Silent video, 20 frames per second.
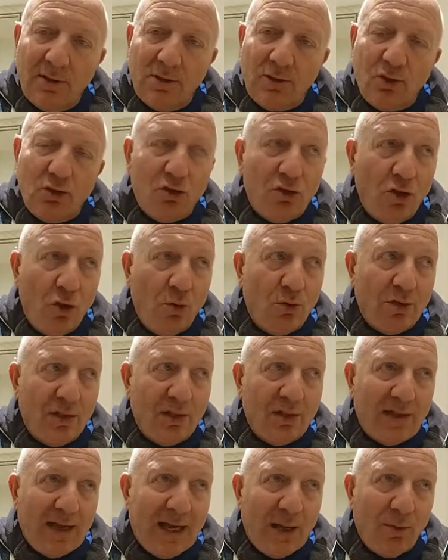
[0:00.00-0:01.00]
just
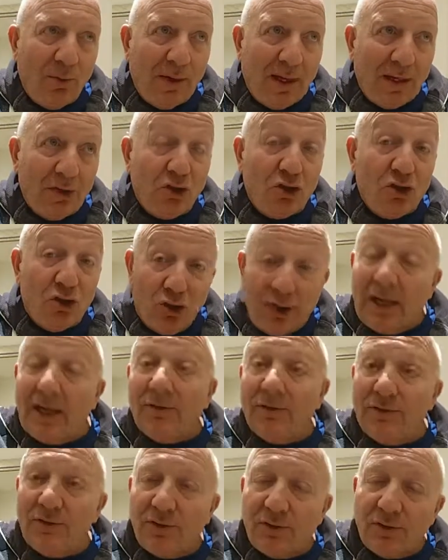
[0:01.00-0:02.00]
notice how that
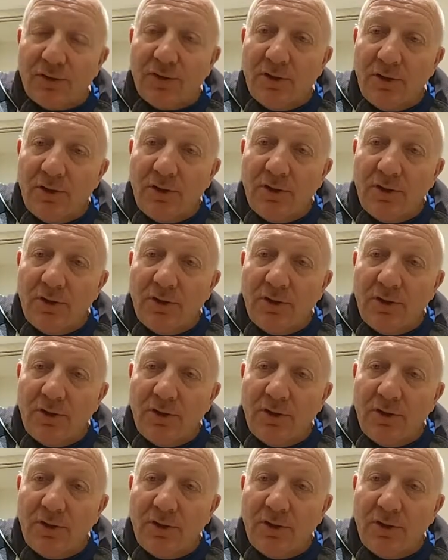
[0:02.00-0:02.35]
shifts